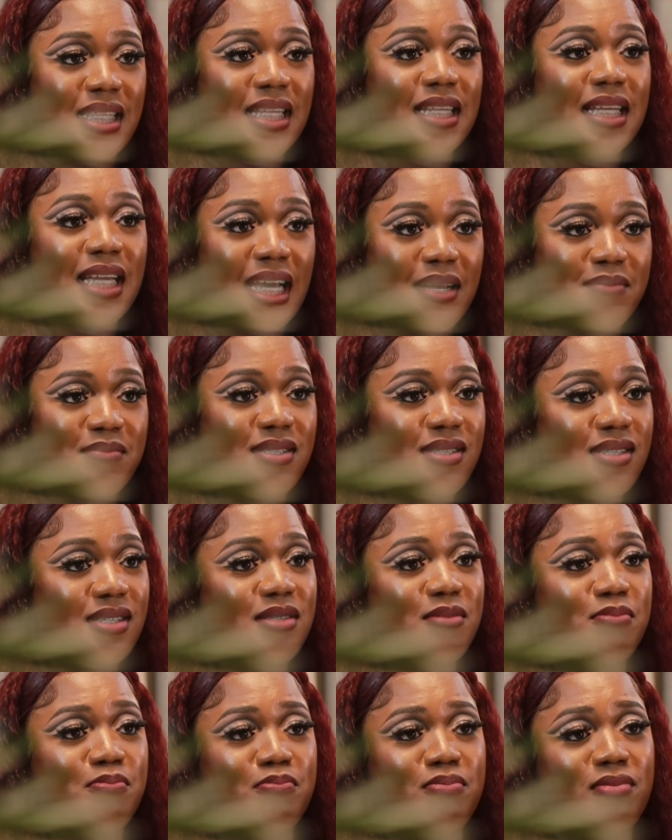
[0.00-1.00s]
then
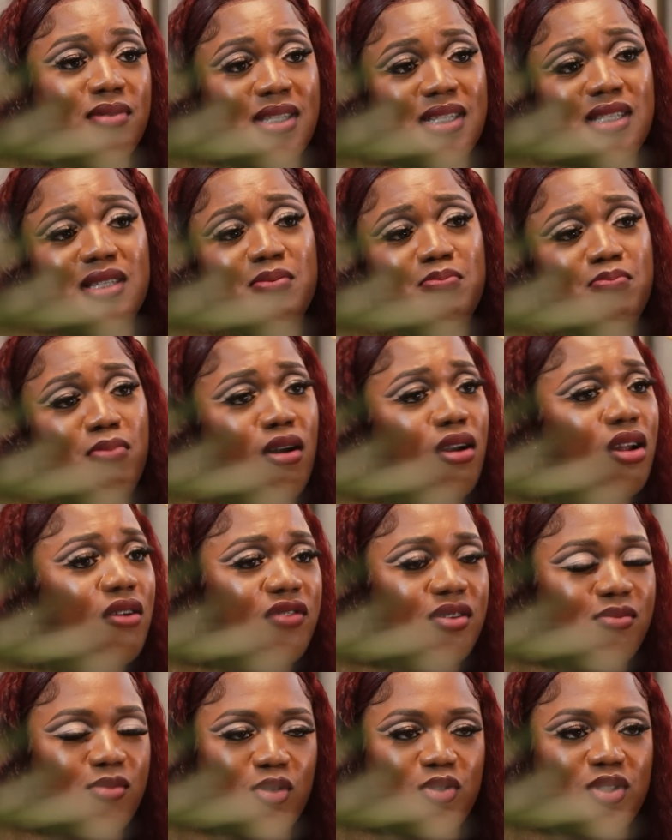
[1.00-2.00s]
comes this ball
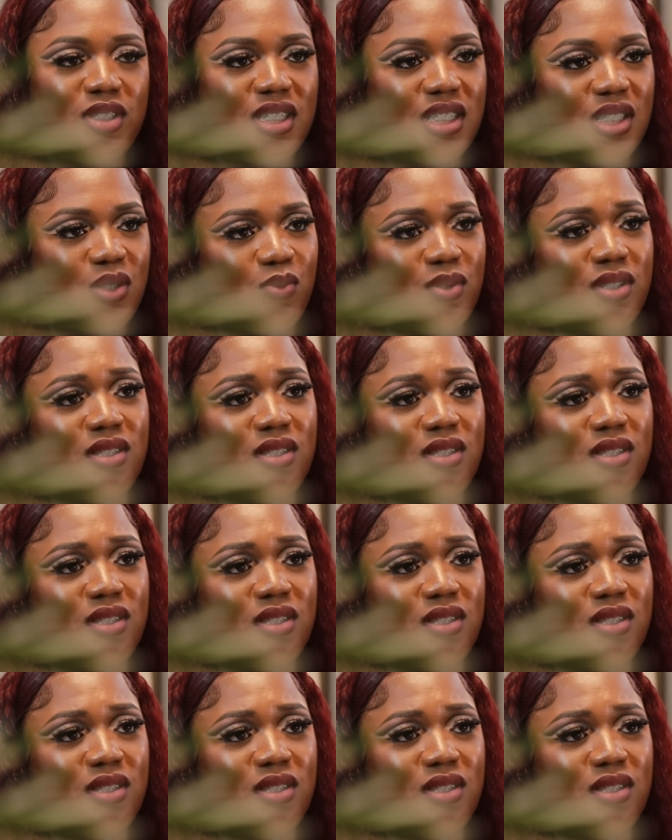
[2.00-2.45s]
of emotions,